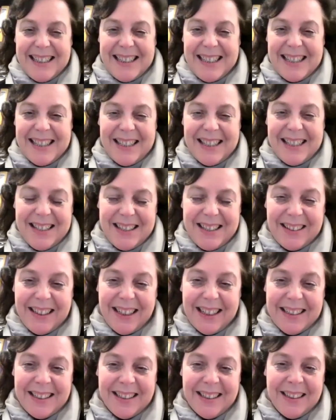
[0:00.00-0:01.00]
discuss on
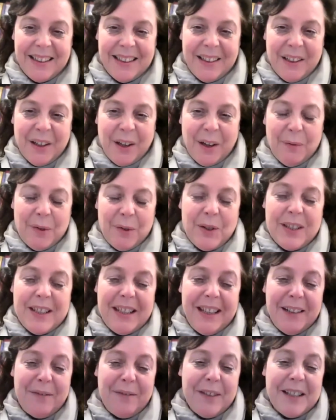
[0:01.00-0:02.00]
that.
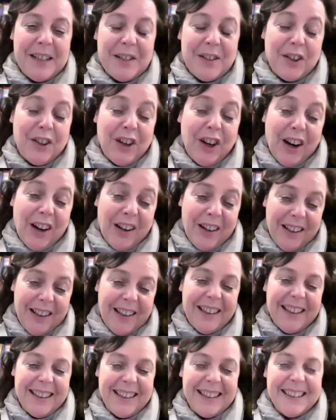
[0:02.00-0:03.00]
Obviously, if it's a girl, you